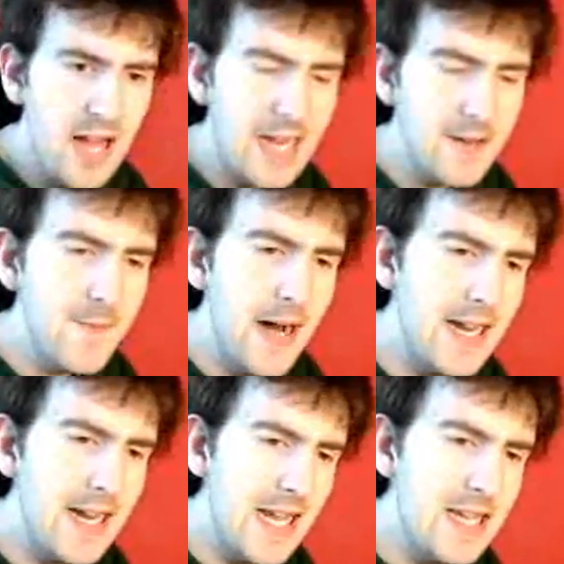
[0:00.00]
And
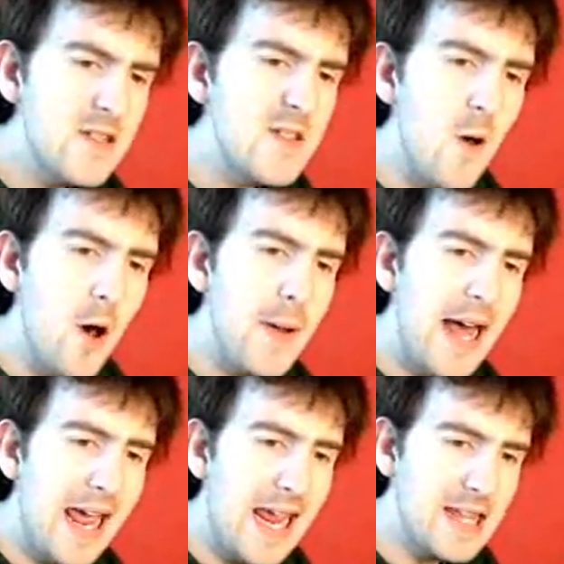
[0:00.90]
finally,
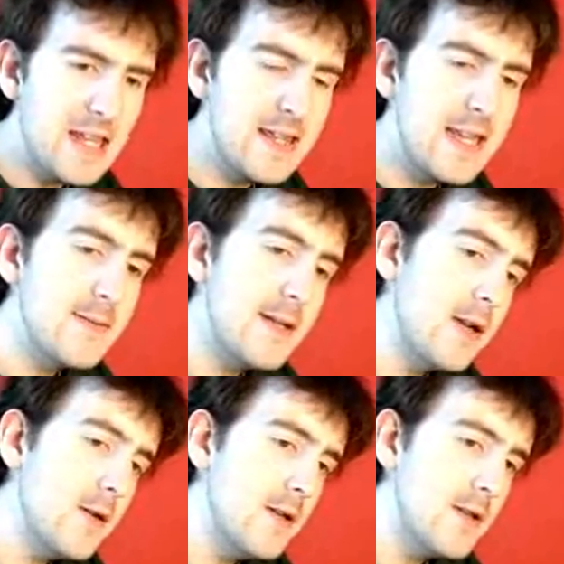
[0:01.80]
sorbets,
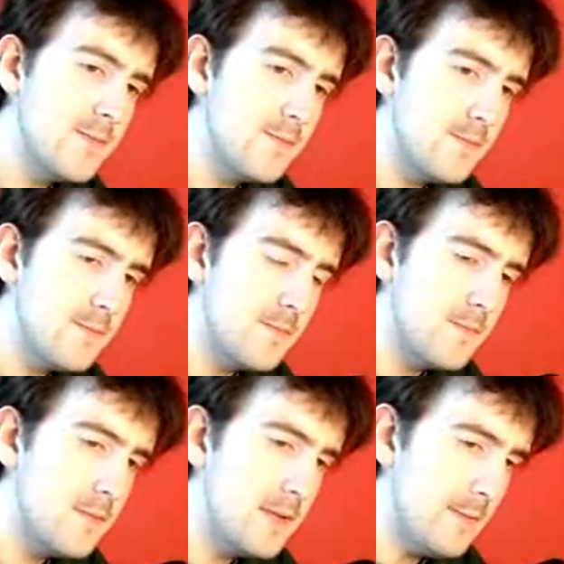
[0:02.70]
€60.
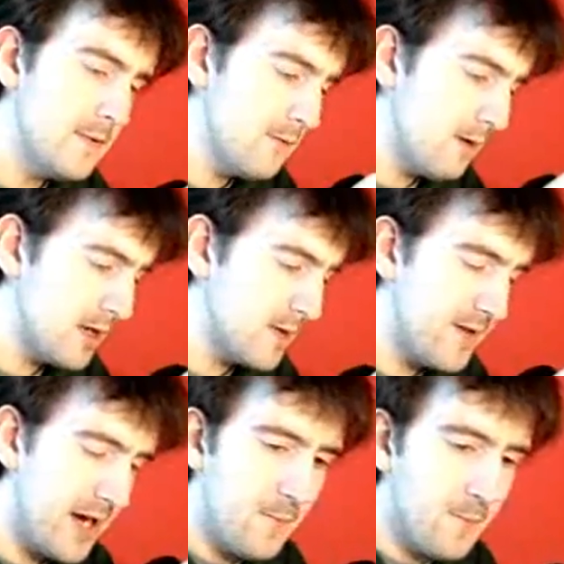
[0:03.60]
Lemon or
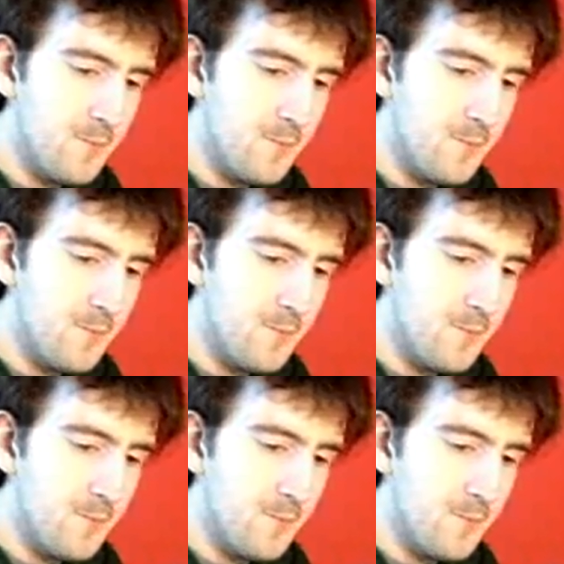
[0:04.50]
raspberry.